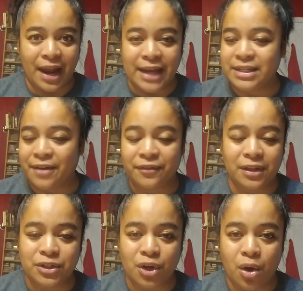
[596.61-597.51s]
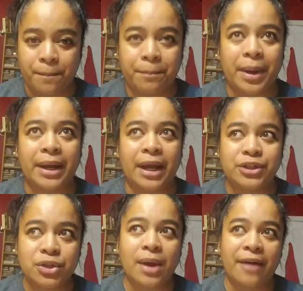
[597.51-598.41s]
I definitely don't, but I
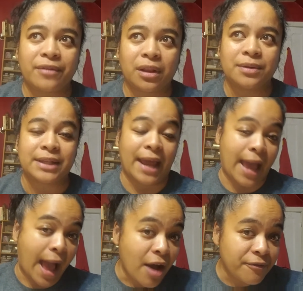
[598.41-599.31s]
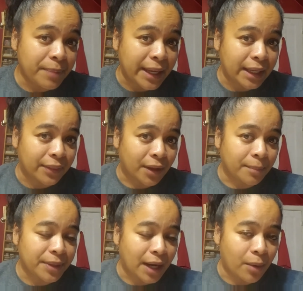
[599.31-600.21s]
do have clothes that have pink in them
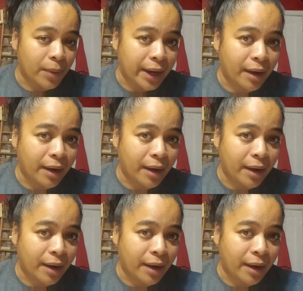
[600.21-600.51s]
that I wear.